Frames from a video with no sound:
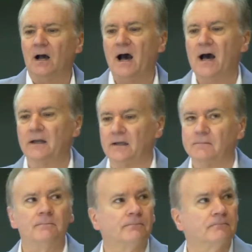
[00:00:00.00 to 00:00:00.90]
Arnie,
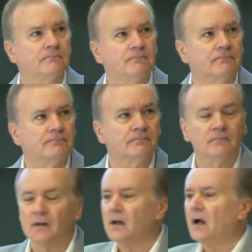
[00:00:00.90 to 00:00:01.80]

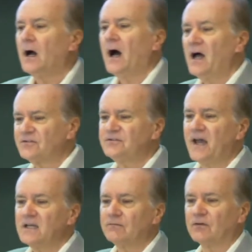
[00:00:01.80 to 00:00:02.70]
us
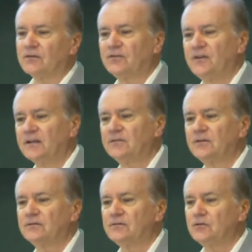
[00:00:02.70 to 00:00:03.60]
nativists think
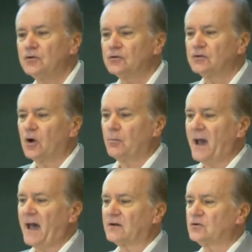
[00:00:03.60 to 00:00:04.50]
you should go
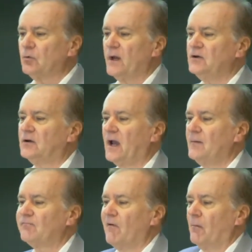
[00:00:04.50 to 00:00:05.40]
back to where you
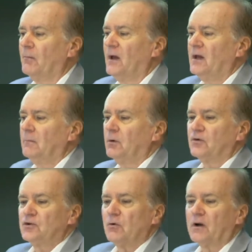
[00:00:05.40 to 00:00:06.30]
came from
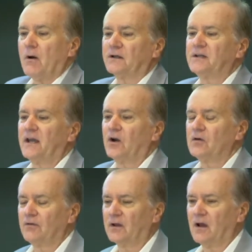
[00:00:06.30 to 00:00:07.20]
because you are going to take
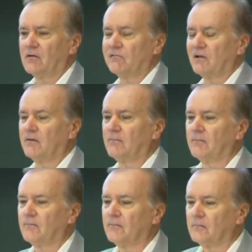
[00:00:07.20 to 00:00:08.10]
over the country.
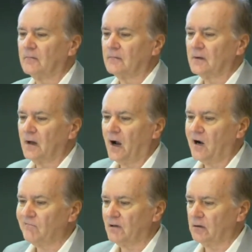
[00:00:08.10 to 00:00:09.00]

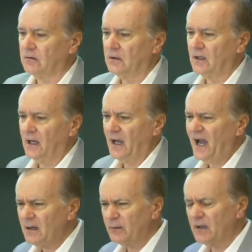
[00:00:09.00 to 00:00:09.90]
Ariel,
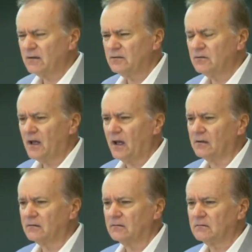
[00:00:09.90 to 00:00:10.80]
how are we going to do
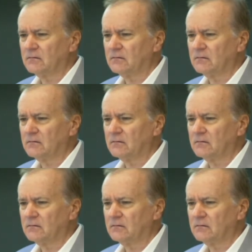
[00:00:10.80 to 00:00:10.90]
that?